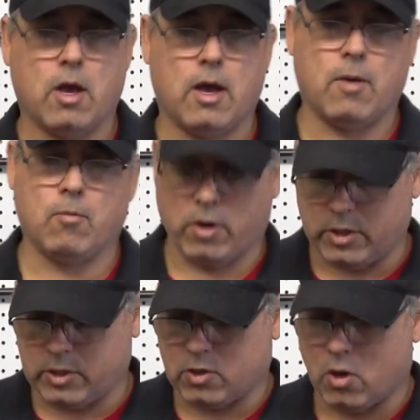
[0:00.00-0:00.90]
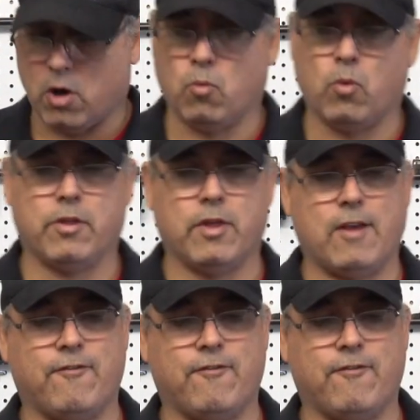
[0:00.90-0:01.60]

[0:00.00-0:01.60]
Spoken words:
we're going to start with a